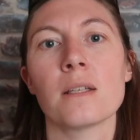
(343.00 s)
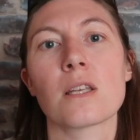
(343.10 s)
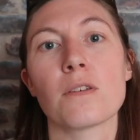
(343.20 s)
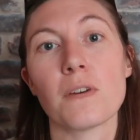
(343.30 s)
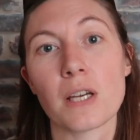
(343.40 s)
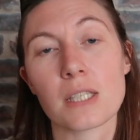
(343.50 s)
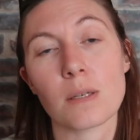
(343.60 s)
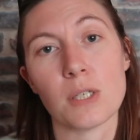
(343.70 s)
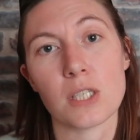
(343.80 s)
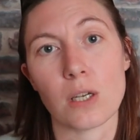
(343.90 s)
So the first
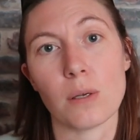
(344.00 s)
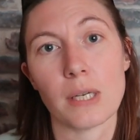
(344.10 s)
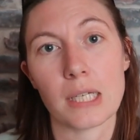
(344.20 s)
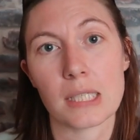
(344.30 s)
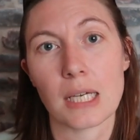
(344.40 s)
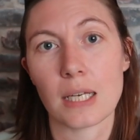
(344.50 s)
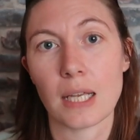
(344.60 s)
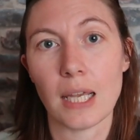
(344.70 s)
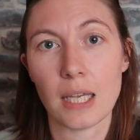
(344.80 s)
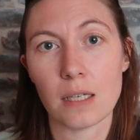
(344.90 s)
thing we do is
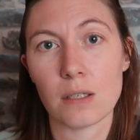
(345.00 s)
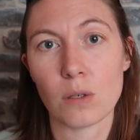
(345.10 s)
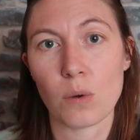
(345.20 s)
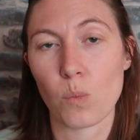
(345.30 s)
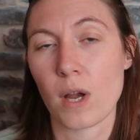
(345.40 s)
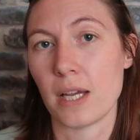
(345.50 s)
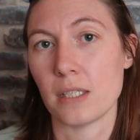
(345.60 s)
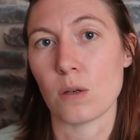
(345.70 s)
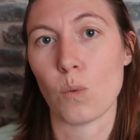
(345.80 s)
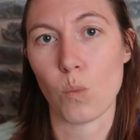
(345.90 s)
that Ian
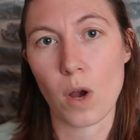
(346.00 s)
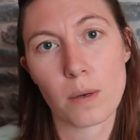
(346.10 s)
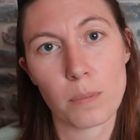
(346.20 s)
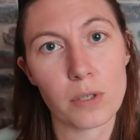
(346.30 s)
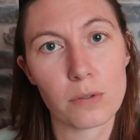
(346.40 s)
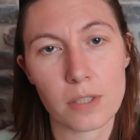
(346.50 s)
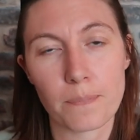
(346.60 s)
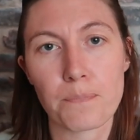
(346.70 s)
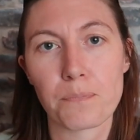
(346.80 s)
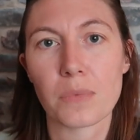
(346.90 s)
wears work boots
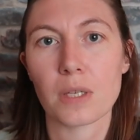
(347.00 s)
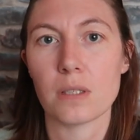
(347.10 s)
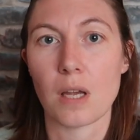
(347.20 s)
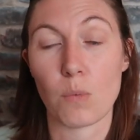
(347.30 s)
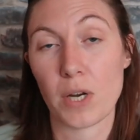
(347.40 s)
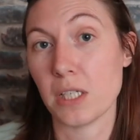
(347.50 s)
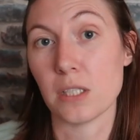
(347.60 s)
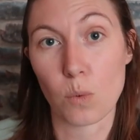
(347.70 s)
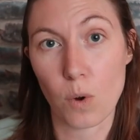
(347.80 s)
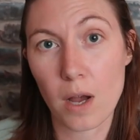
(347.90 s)
when
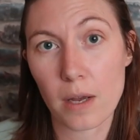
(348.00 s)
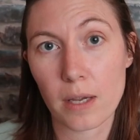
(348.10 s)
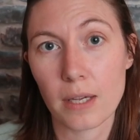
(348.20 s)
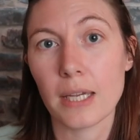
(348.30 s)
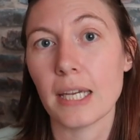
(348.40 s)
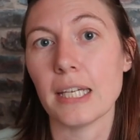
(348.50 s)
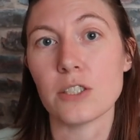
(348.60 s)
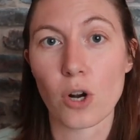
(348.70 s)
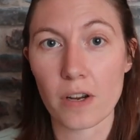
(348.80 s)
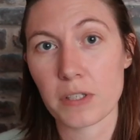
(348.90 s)
he's at work. He
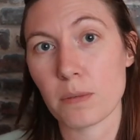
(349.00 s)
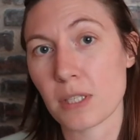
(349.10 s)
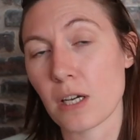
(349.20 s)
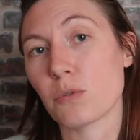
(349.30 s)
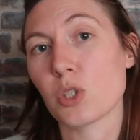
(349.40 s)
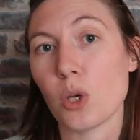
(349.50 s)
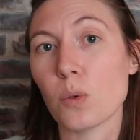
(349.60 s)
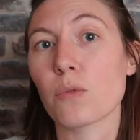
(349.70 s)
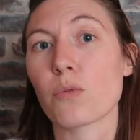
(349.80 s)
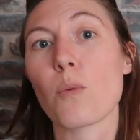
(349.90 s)
drives himself to
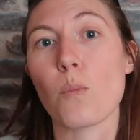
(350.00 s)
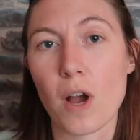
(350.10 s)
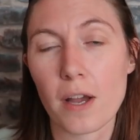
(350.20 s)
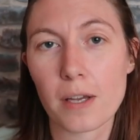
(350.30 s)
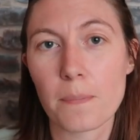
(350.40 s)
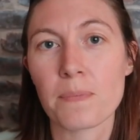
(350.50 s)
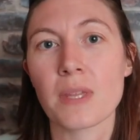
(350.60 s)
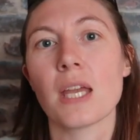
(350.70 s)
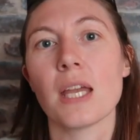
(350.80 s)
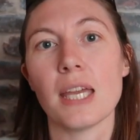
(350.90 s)
and from work.
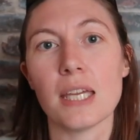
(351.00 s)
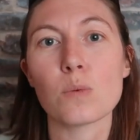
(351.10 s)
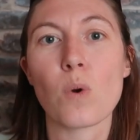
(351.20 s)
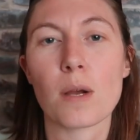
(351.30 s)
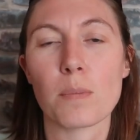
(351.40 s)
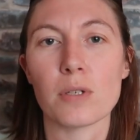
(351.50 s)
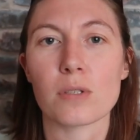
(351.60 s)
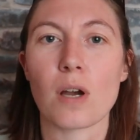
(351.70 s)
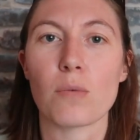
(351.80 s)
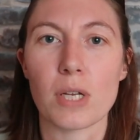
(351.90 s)
His work
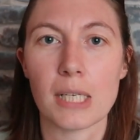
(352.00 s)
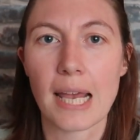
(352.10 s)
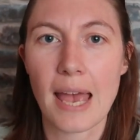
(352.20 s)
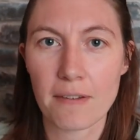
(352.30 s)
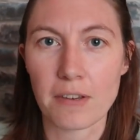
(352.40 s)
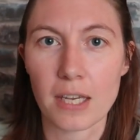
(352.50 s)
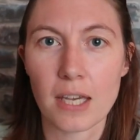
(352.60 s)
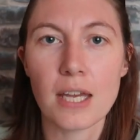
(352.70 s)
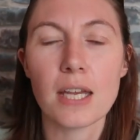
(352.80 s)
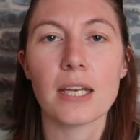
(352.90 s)
boots are really
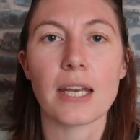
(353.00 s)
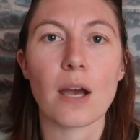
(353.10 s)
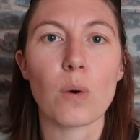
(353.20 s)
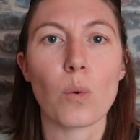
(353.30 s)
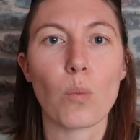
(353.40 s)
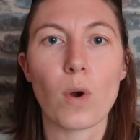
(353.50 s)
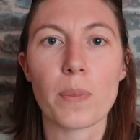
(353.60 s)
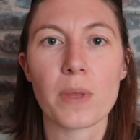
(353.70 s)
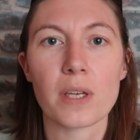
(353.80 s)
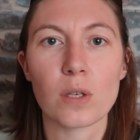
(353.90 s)
heavy. Now,
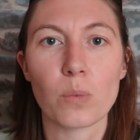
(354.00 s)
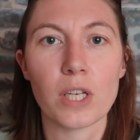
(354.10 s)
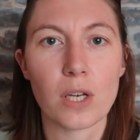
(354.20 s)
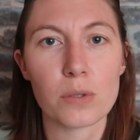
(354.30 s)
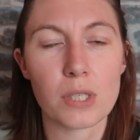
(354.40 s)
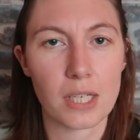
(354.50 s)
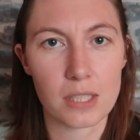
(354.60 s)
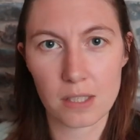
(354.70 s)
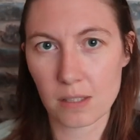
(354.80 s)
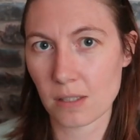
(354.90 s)
one thing that we
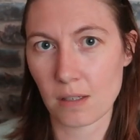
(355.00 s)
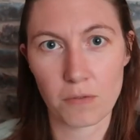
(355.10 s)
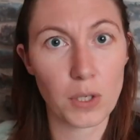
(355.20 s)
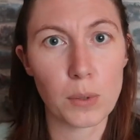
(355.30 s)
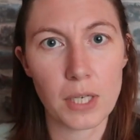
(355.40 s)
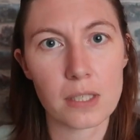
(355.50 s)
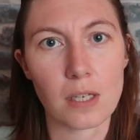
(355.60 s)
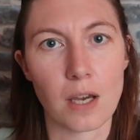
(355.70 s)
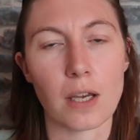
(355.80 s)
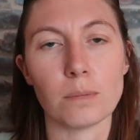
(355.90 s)
noticed a few years
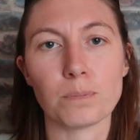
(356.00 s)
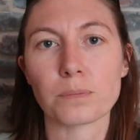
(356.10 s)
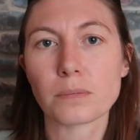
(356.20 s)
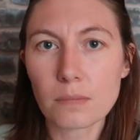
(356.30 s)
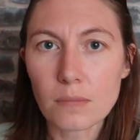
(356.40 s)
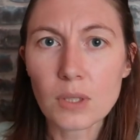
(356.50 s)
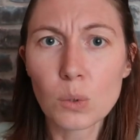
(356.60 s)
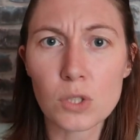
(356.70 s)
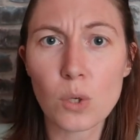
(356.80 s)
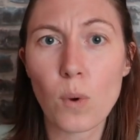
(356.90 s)
ago
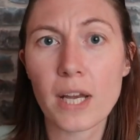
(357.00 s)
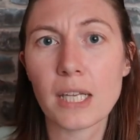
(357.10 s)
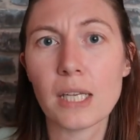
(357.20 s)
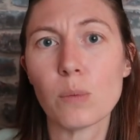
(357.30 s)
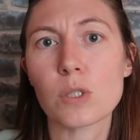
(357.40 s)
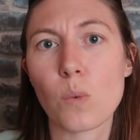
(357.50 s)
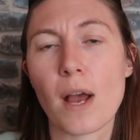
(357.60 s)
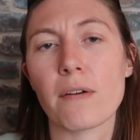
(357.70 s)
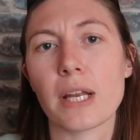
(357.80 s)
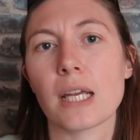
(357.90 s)
was that when he was
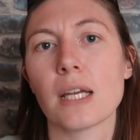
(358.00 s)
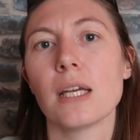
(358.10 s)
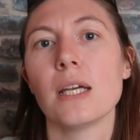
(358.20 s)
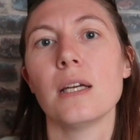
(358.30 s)
wearing